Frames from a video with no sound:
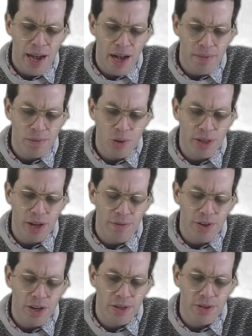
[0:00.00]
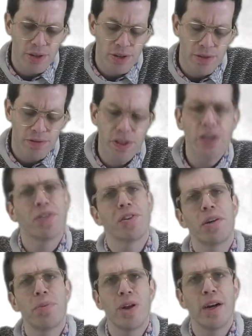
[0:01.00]
QuickTime files on
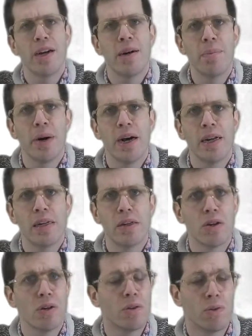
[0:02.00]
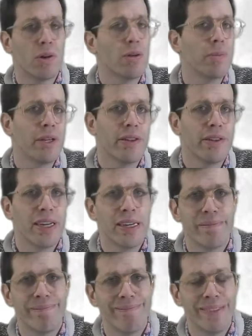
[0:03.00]
VLC Player, but don't quote me on that,